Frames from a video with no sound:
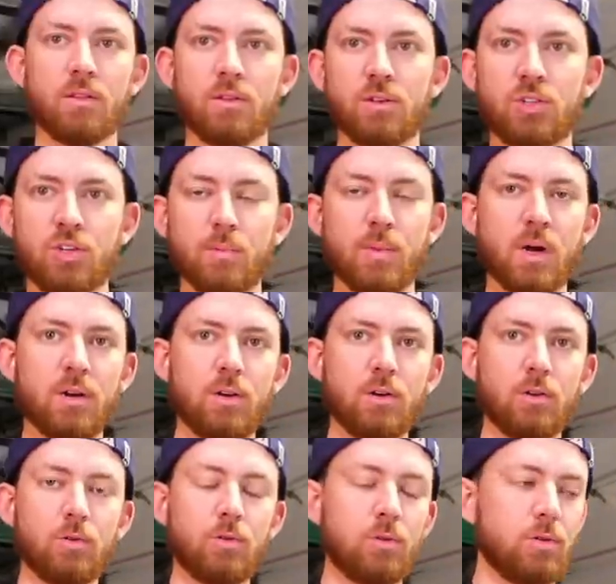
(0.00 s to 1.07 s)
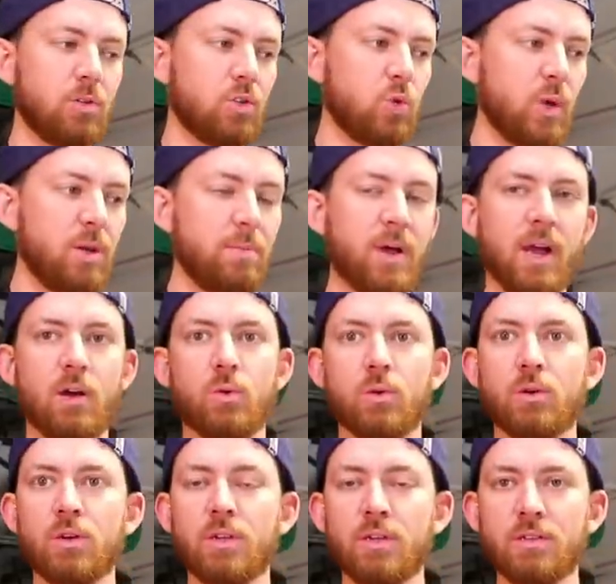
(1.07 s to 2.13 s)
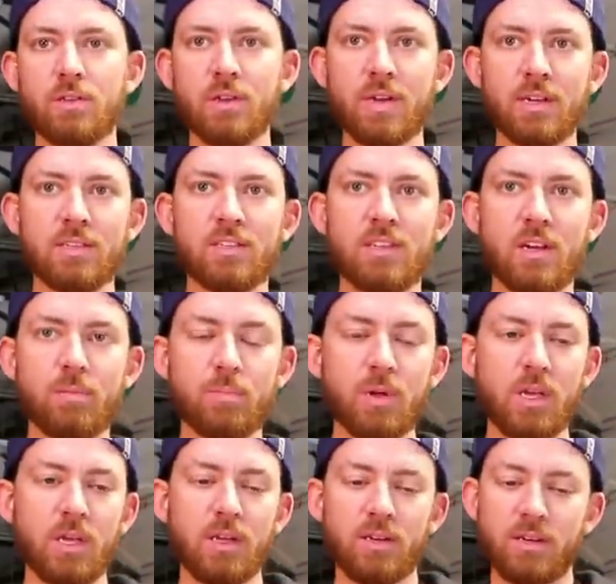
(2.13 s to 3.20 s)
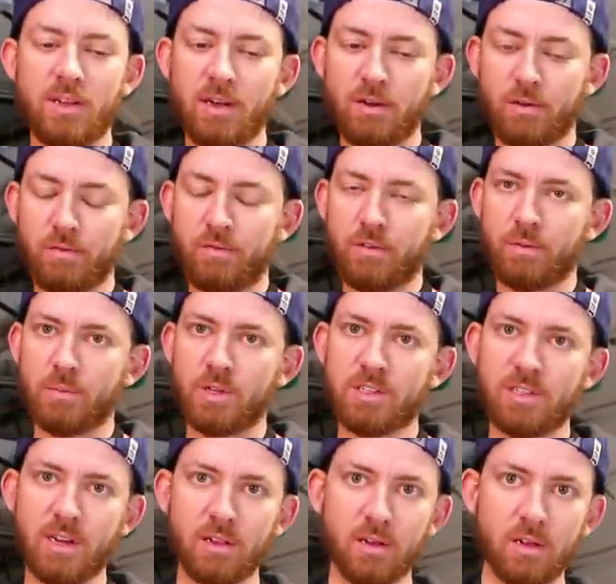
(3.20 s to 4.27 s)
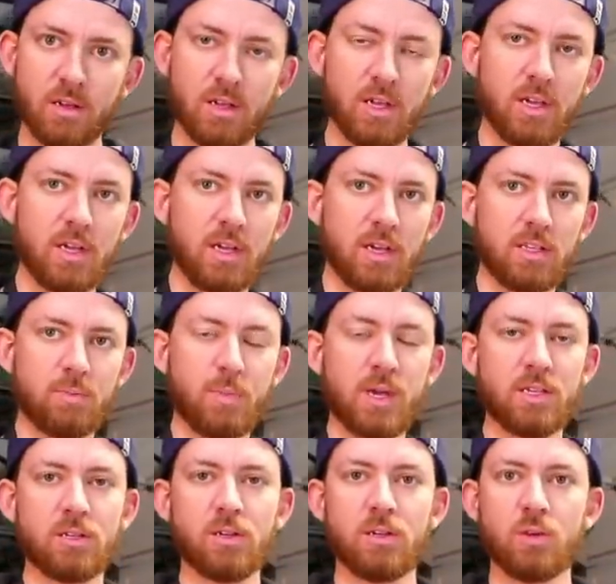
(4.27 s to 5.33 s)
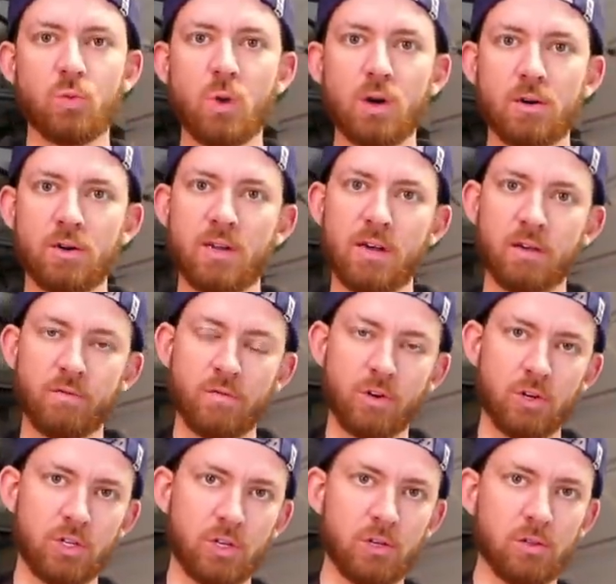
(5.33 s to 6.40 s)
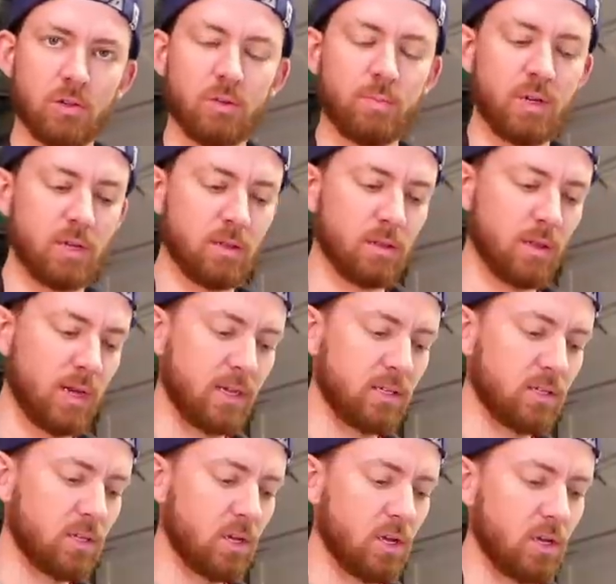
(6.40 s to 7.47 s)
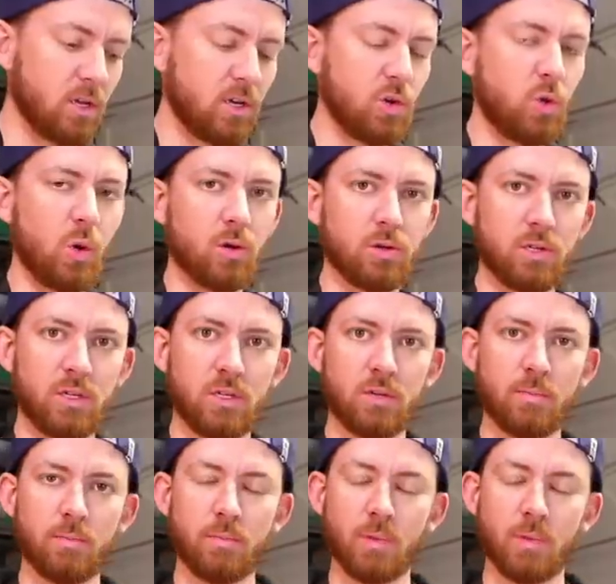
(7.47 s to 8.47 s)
The Shimano Twin Power is the next step down from the Staal. It's basically a watered down version, a little bit less quality